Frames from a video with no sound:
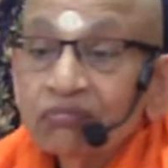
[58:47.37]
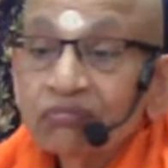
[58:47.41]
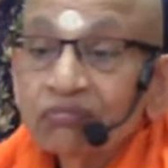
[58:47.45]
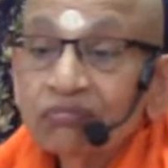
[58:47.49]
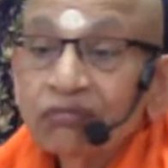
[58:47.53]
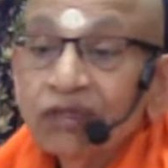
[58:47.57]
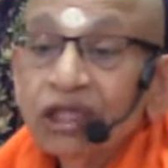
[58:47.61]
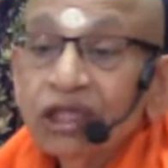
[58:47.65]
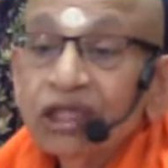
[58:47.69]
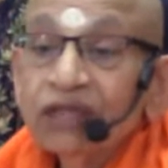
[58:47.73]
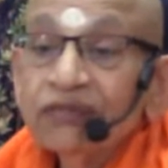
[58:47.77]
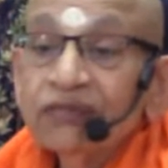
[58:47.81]

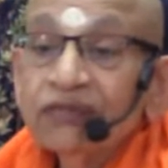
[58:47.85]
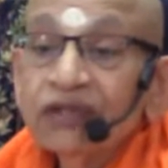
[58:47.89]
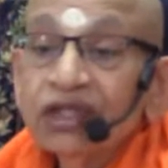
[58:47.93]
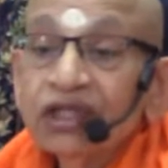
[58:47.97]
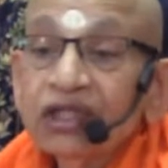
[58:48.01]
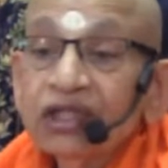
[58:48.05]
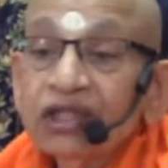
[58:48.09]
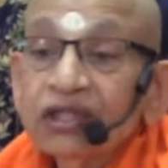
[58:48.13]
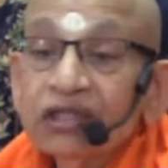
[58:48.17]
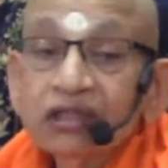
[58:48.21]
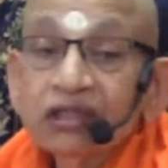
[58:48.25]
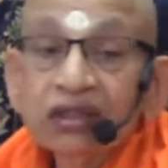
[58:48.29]
But if
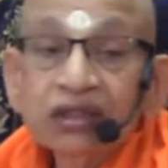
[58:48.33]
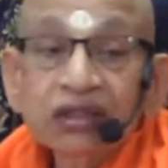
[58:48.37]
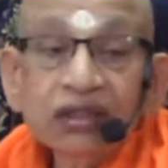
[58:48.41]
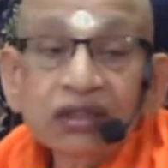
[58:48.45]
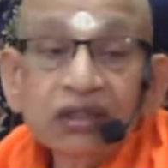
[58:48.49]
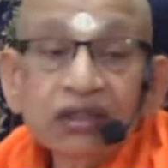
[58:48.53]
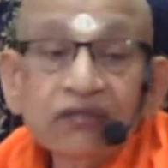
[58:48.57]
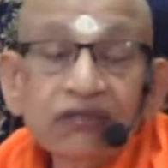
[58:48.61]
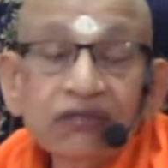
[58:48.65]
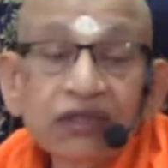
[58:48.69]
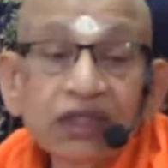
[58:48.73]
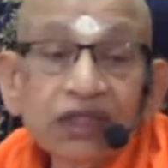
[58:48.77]

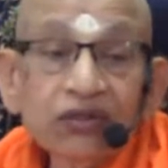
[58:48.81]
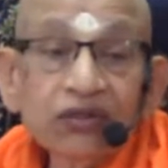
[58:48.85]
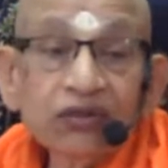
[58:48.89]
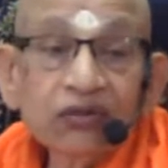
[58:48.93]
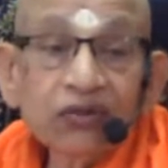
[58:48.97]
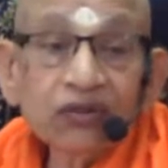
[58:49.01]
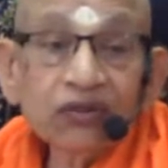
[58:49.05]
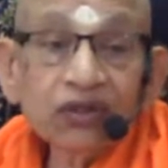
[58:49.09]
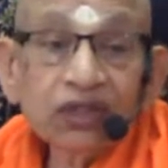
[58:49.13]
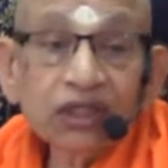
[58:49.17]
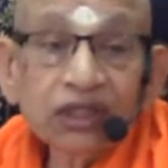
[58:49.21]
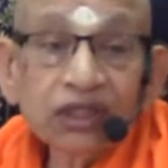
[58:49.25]
there is no
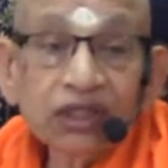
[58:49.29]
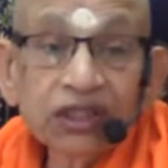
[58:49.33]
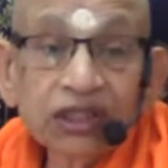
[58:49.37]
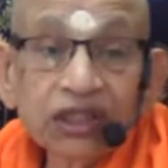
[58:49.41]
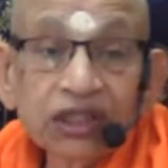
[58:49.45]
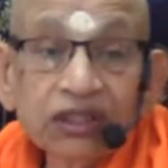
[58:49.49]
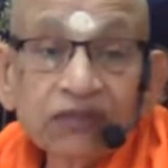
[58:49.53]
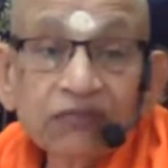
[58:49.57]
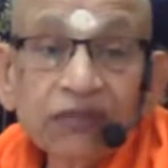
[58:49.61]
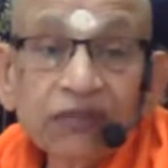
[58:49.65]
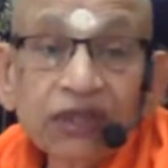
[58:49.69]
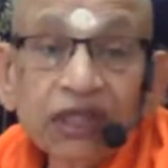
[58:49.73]
such thing as
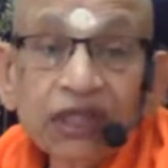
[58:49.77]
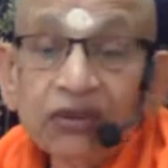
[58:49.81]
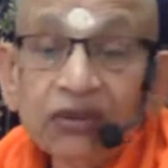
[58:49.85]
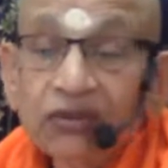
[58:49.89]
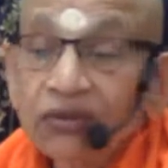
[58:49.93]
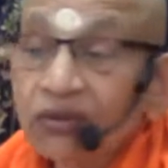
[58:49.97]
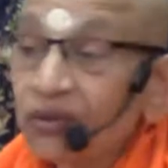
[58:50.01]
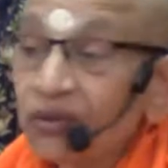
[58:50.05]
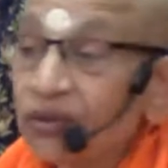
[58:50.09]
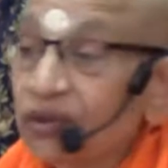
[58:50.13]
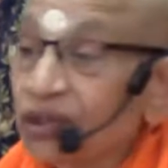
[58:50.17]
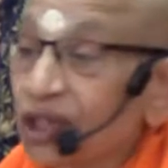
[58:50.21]
black
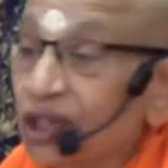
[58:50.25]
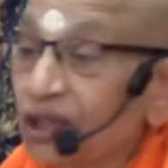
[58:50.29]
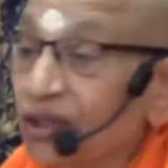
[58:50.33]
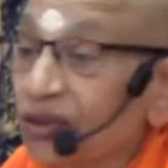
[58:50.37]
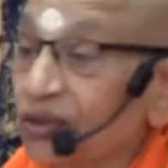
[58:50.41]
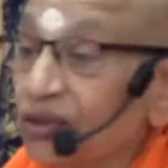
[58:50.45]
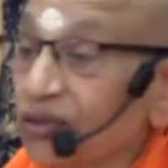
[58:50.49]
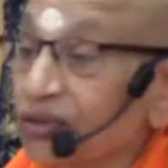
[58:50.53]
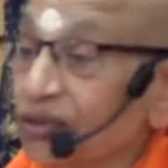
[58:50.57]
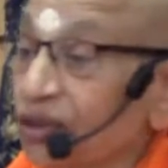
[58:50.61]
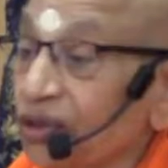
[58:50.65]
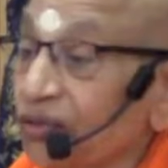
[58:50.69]
hole, then
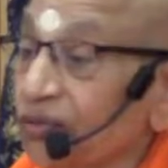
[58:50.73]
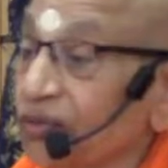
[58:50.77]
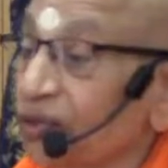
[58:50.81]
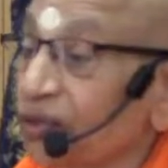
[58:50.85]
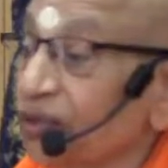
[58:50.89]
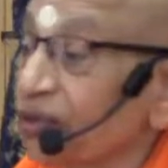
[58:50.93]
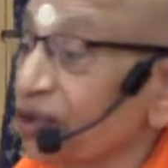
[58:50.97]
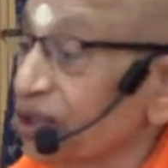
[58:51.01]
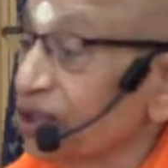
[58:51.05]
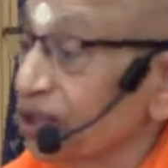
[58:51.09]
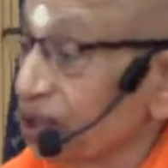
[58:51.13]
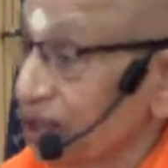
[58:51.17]
also there will be no
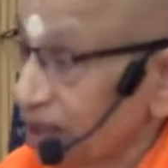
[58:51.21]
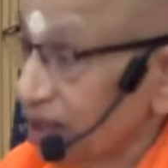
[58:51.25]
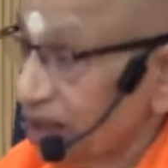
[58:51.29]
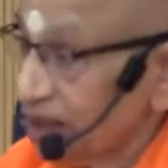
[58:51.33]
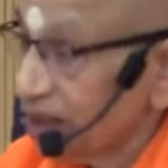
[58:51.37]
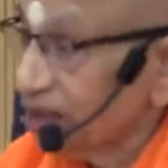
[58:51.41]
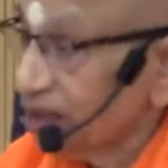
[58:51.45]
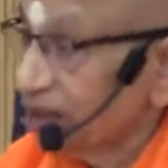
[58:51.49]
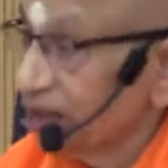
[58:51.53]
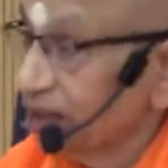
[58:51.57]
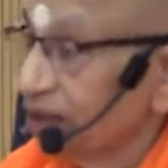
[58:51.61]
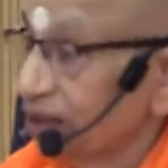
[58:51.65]

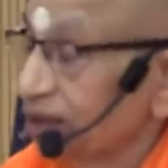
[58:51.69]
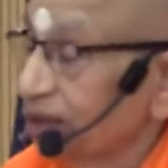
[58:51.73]
desire.